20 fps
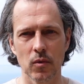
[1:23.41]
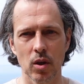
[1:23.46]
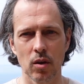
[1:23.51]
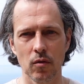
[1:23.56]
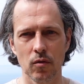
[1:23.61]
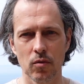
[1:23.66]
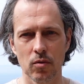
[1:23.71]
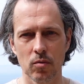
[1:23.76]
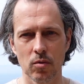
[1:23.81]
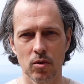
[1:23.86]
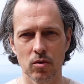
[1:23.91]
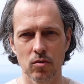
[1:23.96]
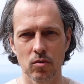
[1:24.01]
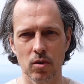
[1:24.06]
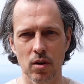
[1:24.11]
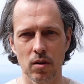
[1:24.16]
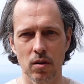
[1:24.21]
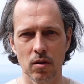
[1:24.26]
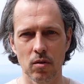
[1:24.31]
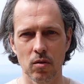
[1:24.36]
if you want
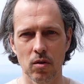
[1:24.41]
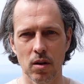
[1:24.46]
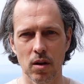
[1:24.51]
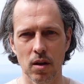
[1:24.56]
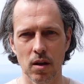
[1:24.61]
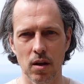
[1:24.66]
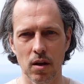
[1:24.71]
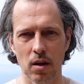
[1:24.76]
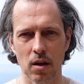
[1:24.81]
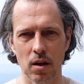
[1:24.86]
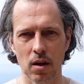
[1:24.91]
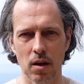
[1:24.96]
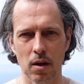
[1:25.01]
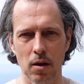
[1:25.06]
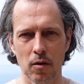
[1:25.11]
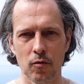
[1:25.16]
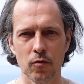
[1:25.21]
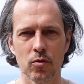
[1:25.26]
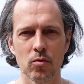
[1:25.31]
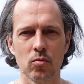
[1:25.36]
to
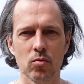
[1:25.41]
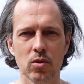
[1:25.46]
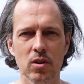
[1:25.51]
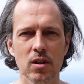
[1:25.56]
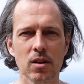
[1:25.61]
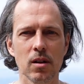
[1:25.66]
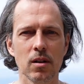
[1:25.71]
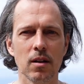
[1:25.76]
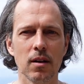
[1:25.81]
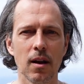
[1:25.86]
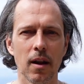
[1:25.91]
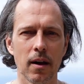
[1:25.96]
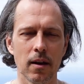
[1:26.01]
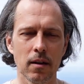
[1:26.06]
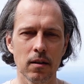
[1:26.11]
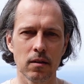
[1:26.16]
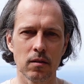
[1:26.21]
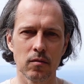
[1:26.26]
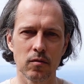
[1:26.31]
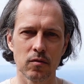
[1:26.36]
have a real
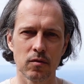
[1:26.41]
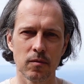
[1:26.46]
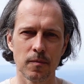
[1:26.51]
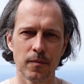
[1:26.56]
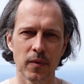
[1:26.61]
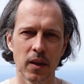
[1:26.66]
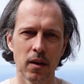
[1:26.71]
life,